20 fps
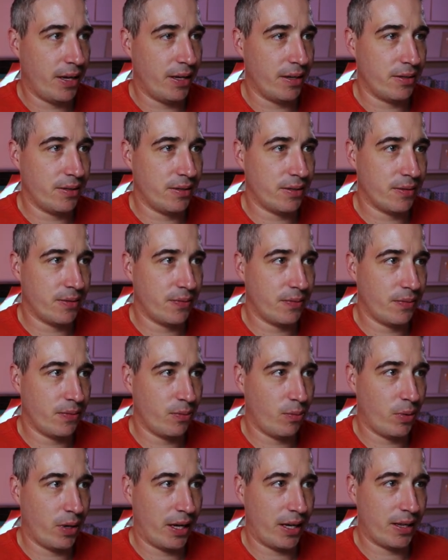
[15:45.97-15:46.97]
is
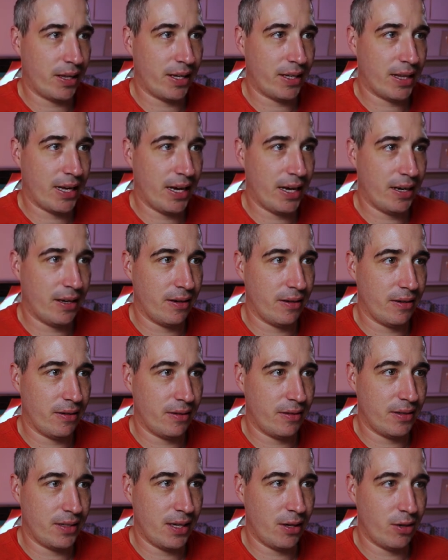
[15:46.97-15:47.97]
when I click that,
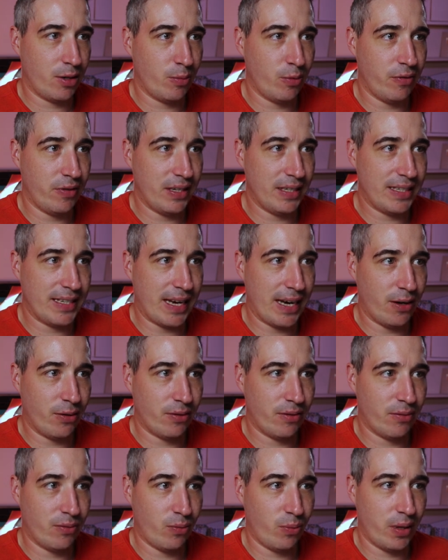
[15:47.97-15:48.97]
See how they're moving
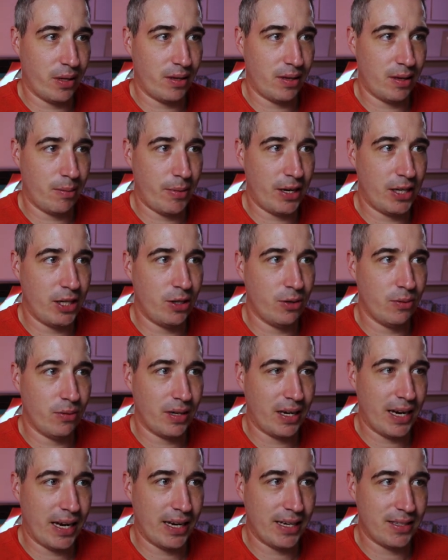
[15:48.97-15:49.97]
down with the menu
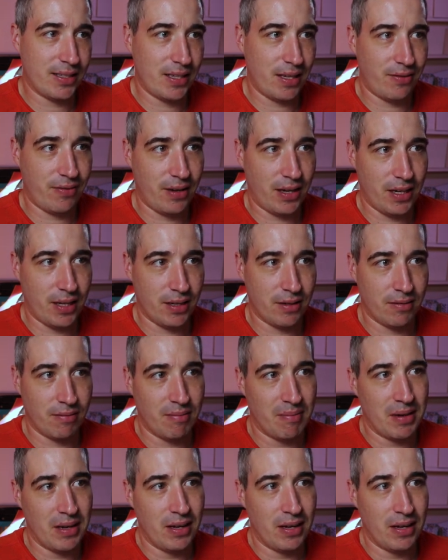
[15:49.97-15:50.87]
as they fade in.